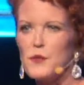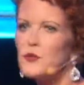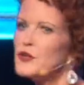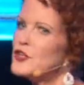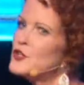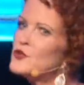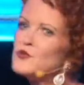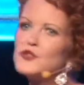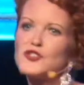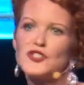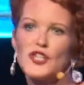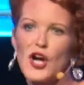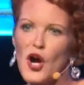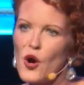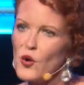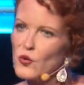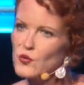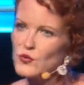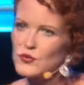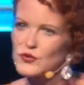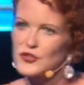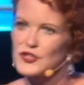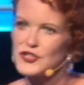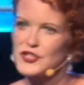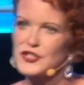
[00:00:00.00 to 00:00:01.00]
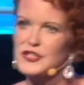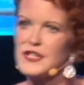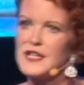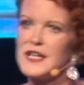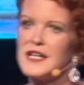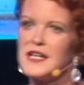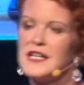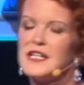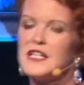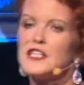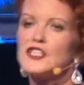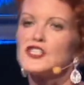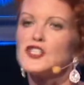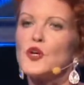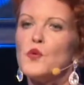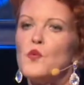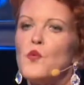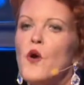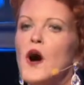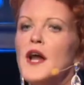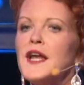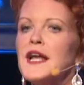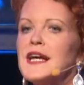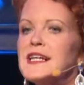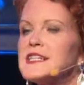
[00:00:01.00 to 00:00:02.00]
You don't. So
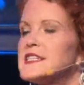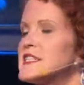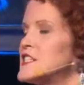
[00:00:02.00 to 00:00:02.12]
what I